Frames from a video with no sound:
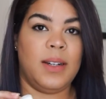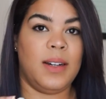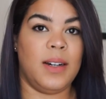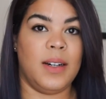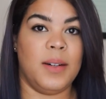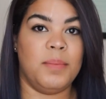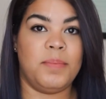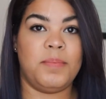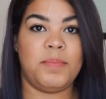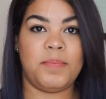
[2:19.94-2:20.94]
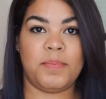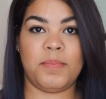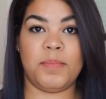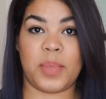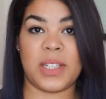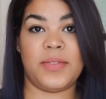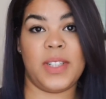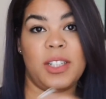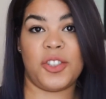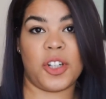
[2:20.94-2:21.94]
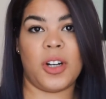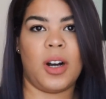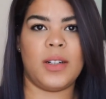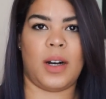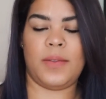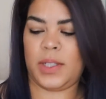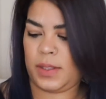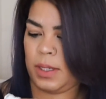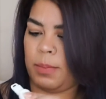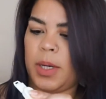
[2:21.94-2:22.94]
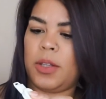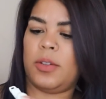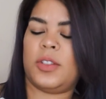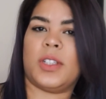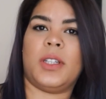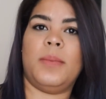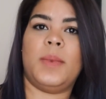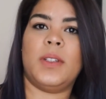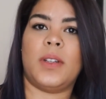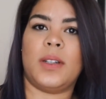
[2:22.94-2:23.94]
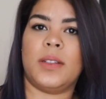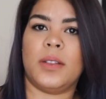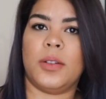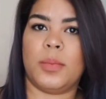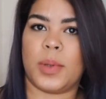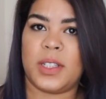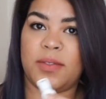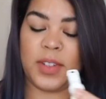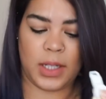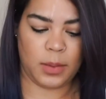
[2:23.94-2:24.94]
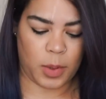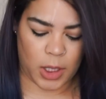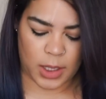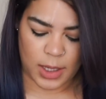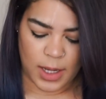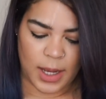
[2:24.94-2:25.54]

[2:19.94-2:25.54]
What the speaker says: a breastfeeding shirt on obviously, but you just clip this onto the little breastfeeding part,